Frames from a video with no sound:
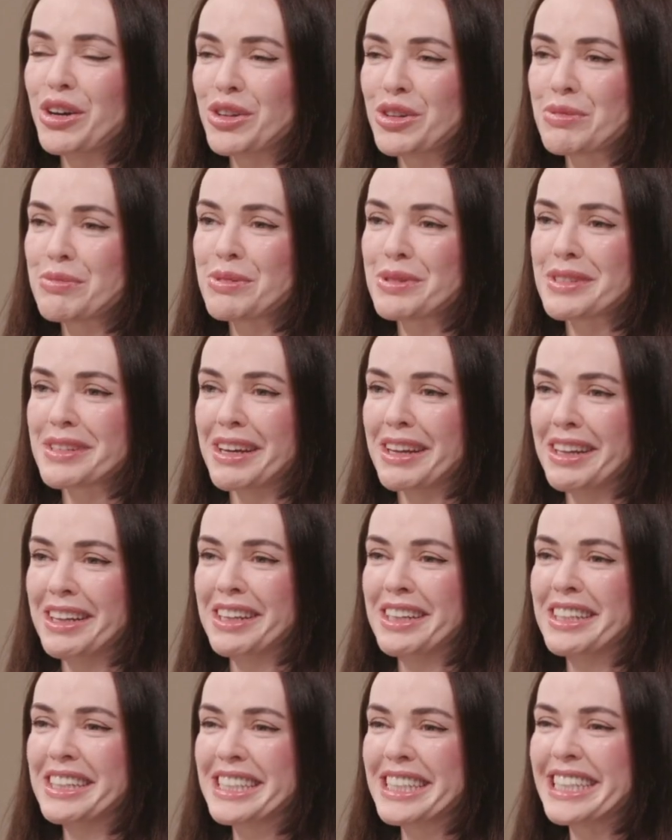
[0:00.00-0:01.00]
Yeah.
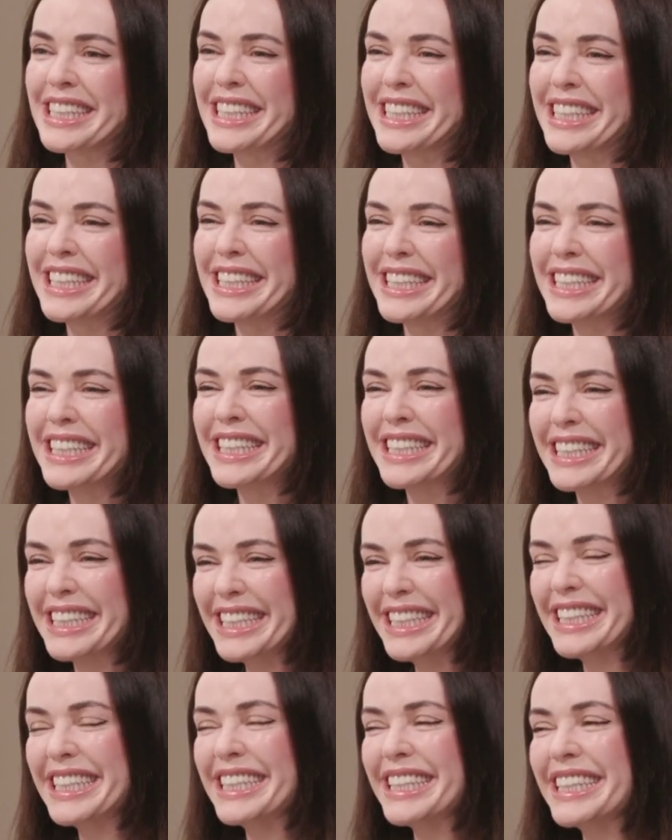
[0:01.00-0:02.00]
100%.
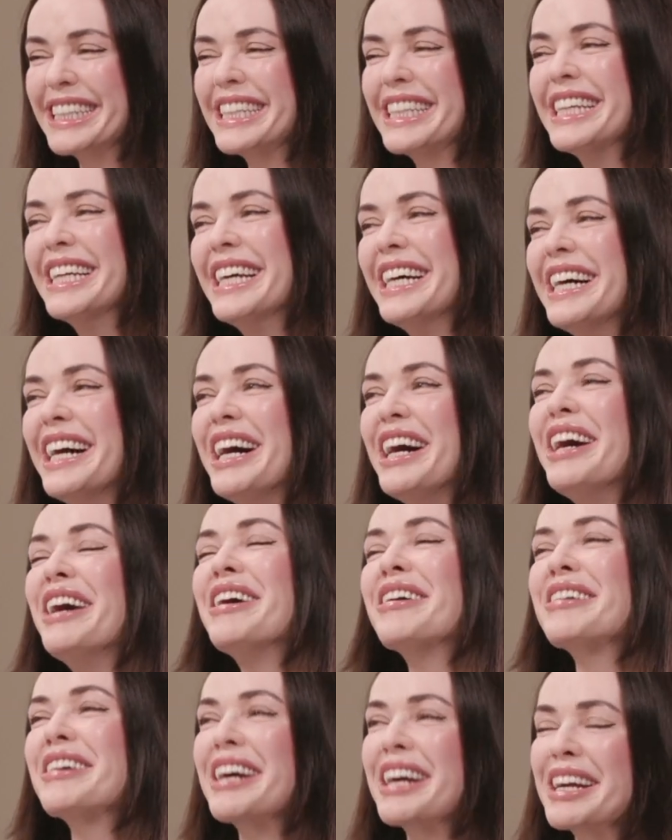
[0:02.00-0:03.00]
Yeah.
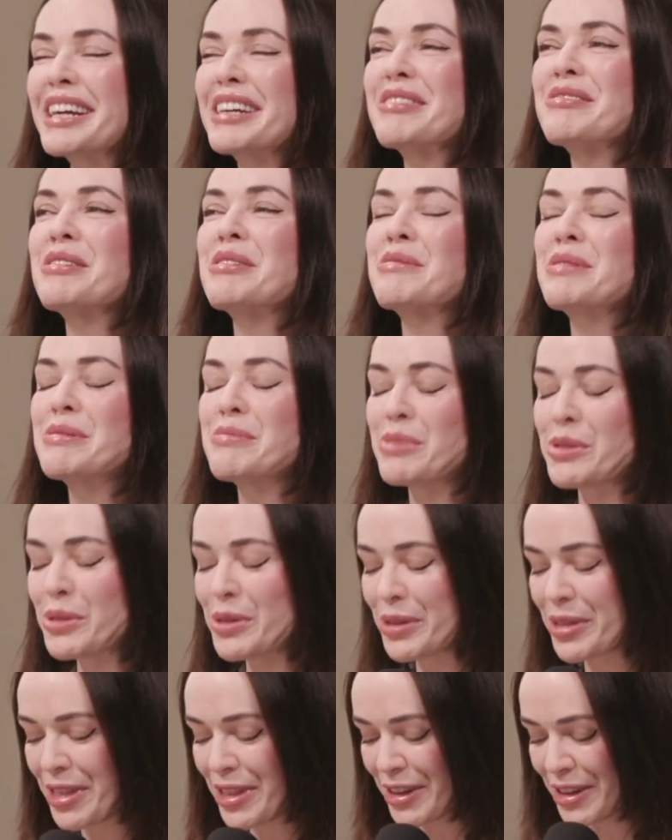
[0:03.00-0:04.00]
Okay, well, we
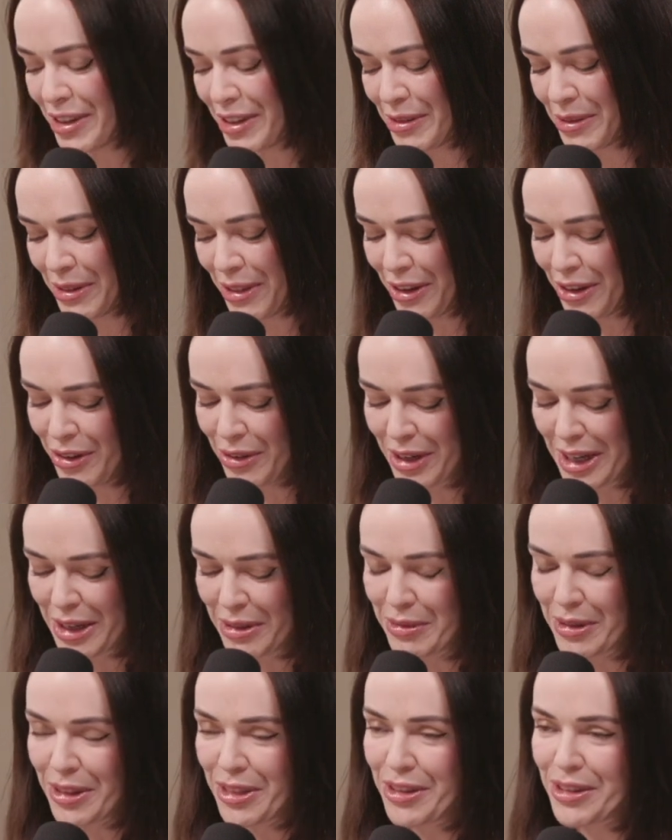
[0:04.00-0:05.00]
brought the
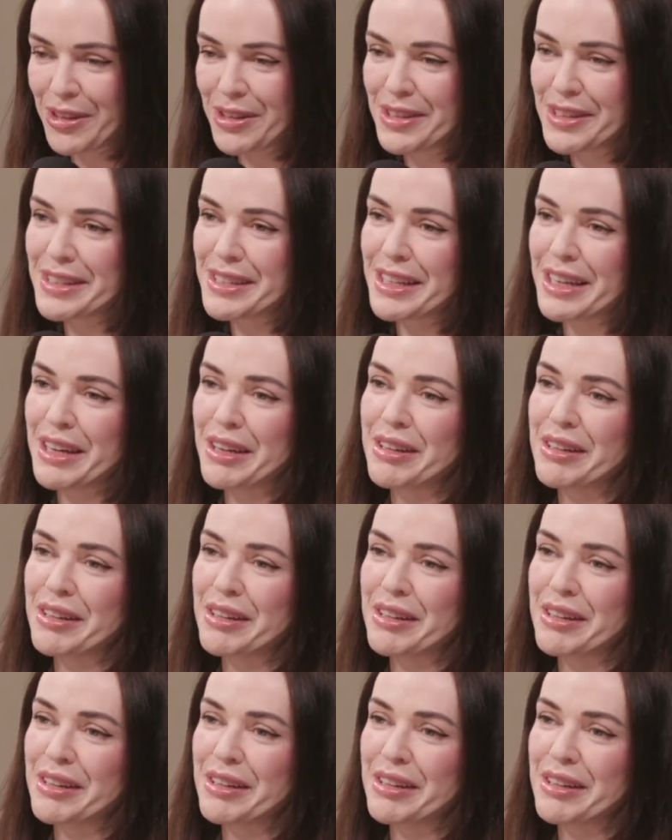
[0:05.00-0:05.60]
green with us.